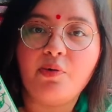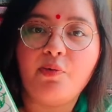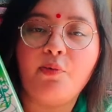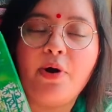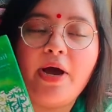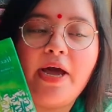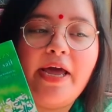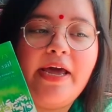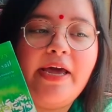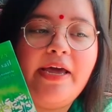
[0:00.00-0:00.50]

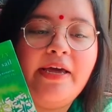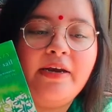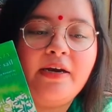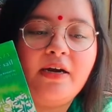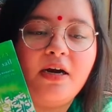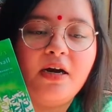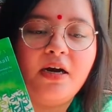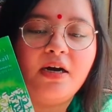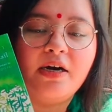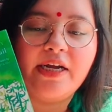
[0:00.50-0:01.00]
where
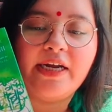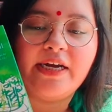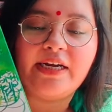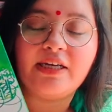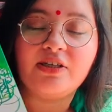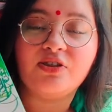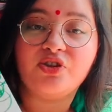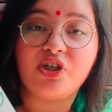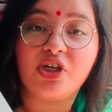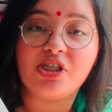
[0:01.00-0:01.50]
it
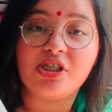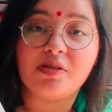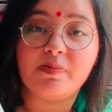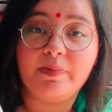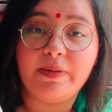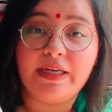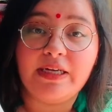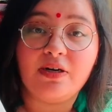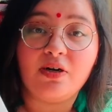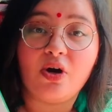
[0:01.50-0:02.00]
has just
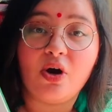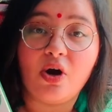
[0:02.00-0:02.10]
been